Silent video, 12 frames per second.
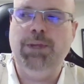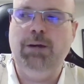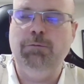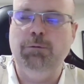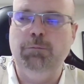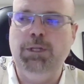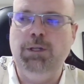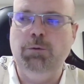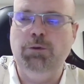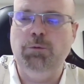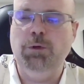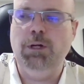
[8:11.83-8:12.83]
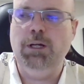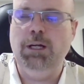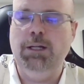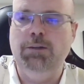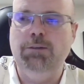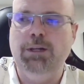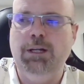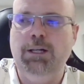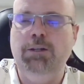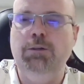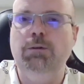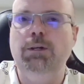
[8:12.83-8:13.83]
that for me was where I,
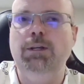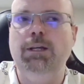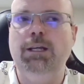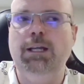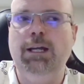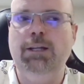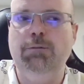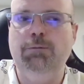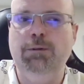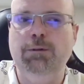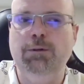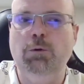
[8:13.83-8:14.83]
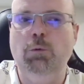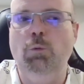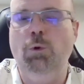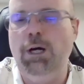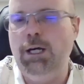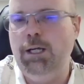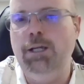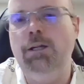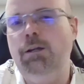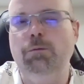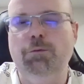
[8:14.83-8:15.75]
decided, you know, I, I had to figure out why,